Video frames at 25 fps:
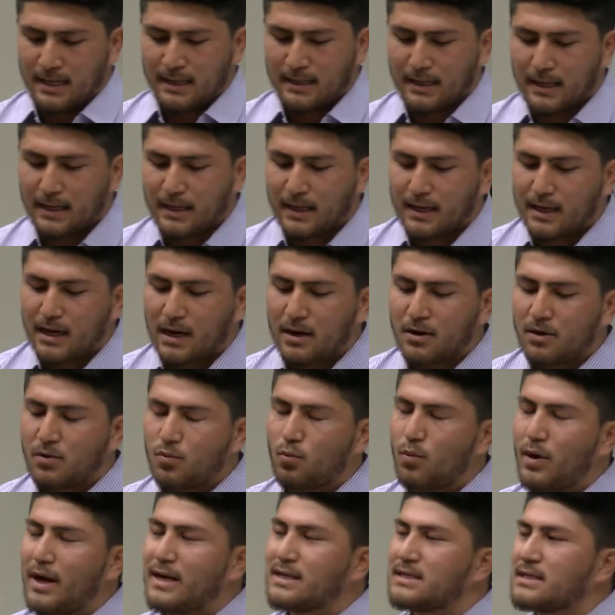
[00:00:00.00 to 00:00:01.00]
Now, the
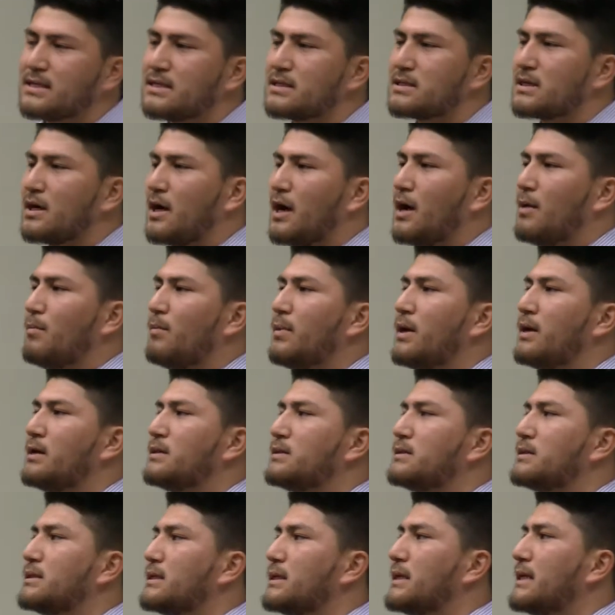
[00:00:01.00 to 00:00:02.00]
current waiting time
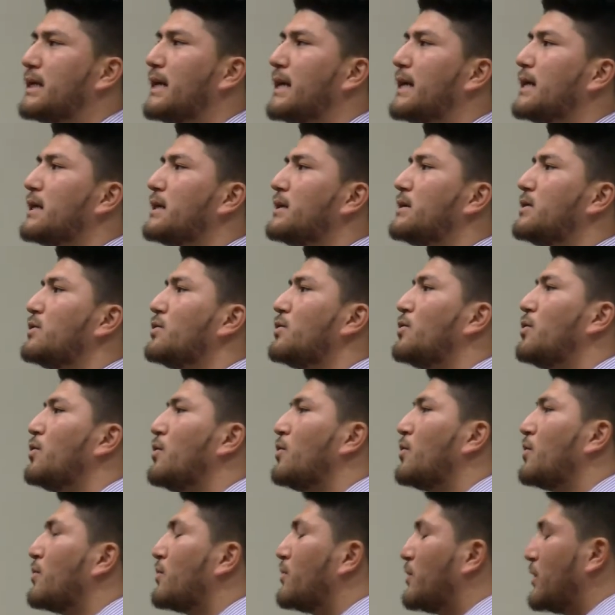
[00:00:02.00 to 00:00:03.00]
to get
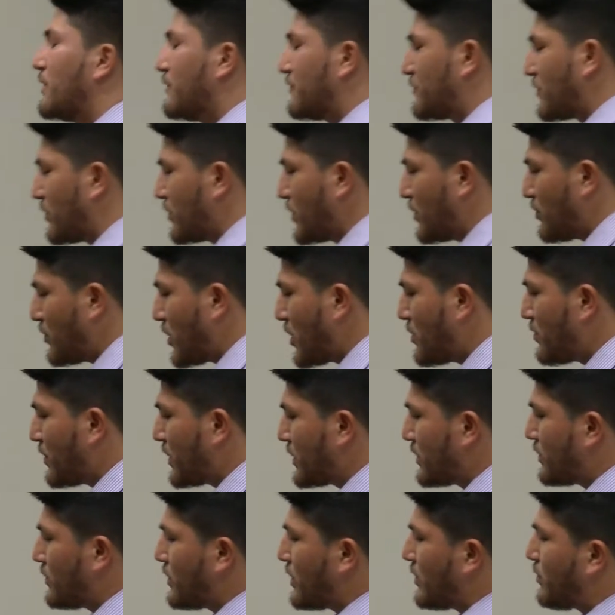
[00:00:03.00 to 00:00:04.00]
your, from the
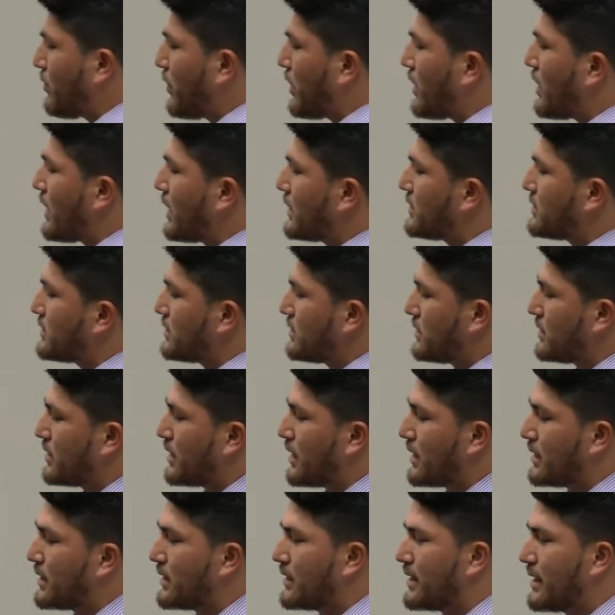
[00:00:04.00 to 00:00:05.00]
moment you apply to the
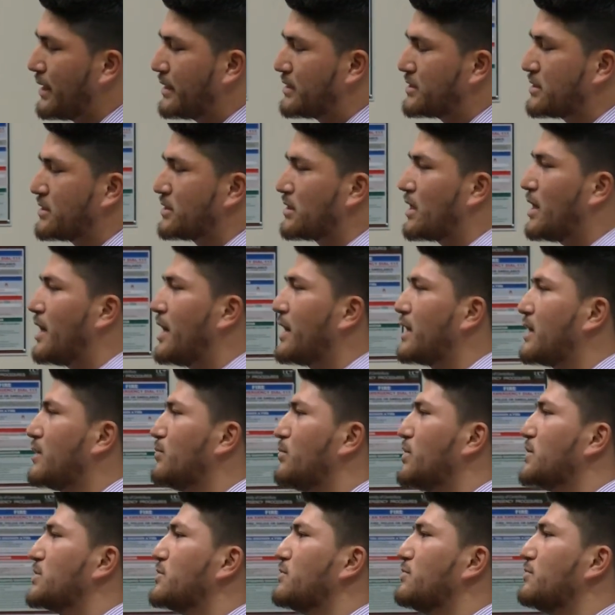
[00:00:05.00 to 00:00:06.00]
United Nations High
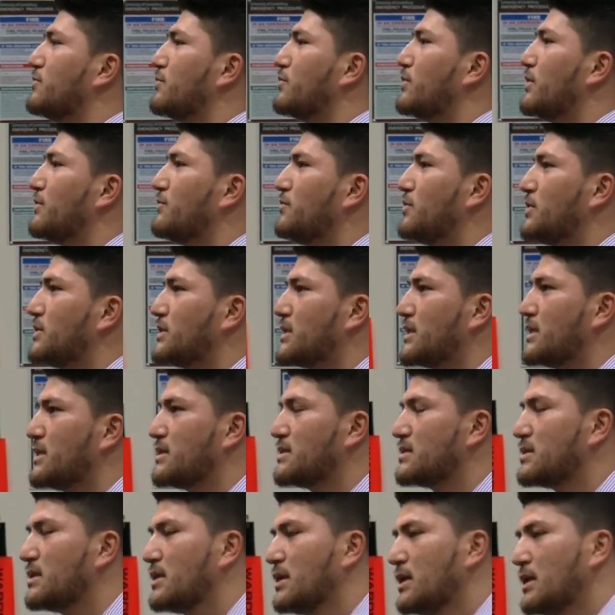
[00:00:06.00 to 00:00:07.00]
Commission for
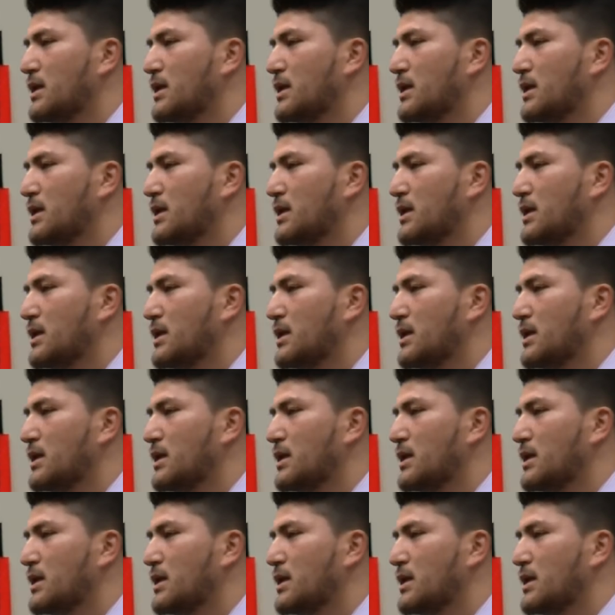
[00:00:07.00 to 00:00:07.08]
Refugees